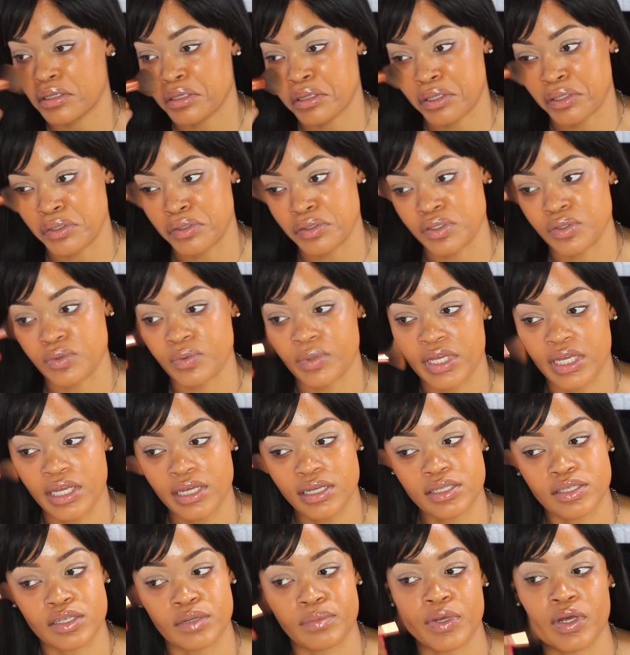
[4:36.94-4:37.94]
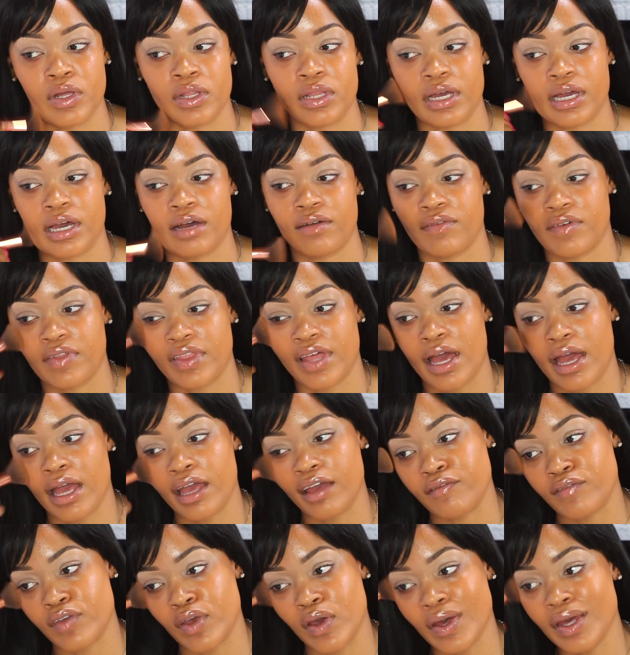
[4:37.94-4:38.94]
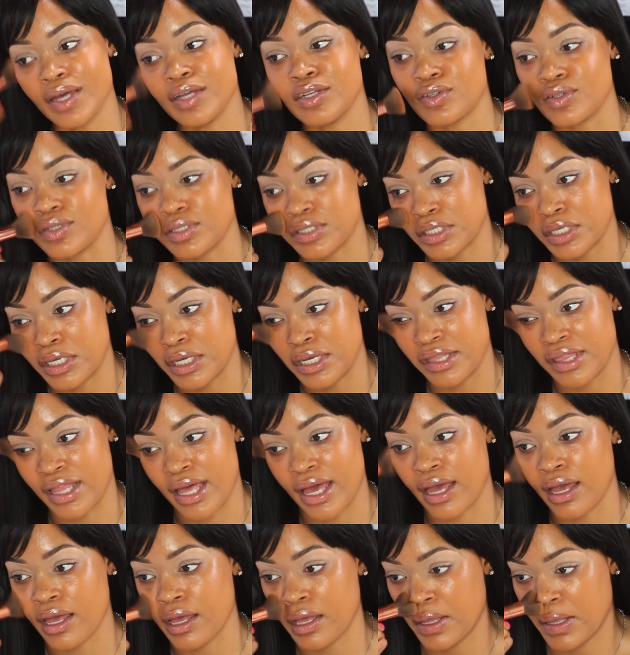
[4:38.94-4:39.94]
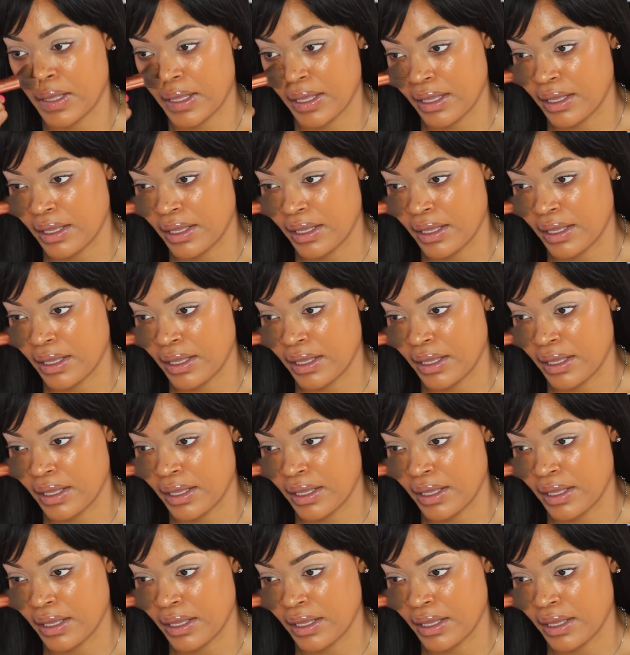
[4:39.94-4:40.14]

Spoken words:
those wigs, so be on the lookout for that if you're interested in that.